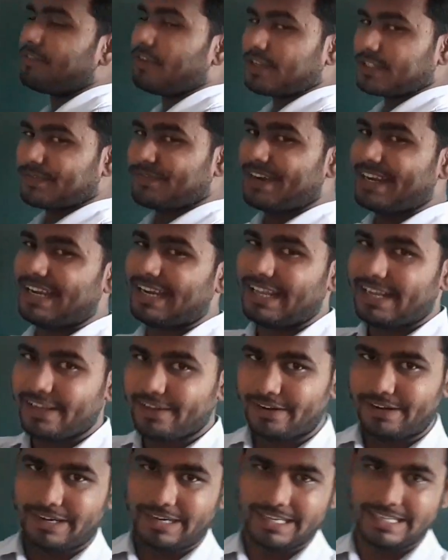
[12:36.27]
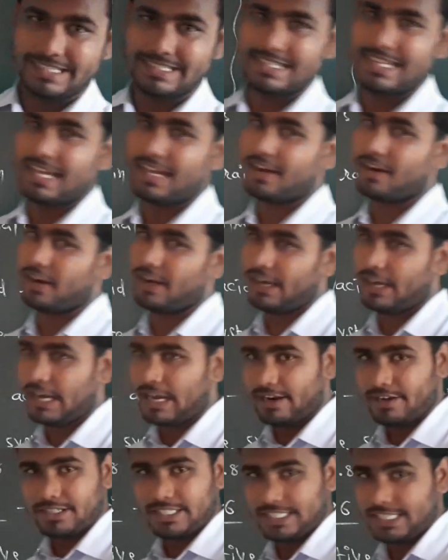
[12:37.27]
phosphate layer is there in
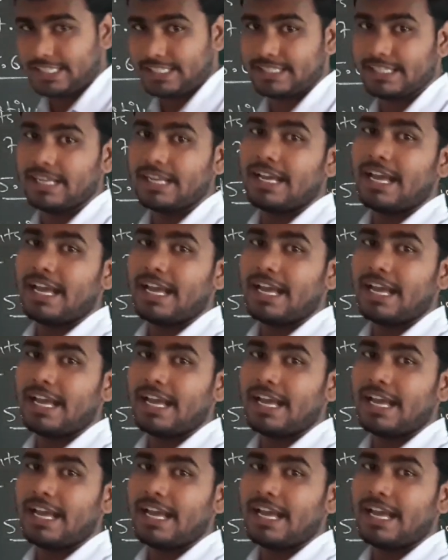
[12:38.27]
our teeth,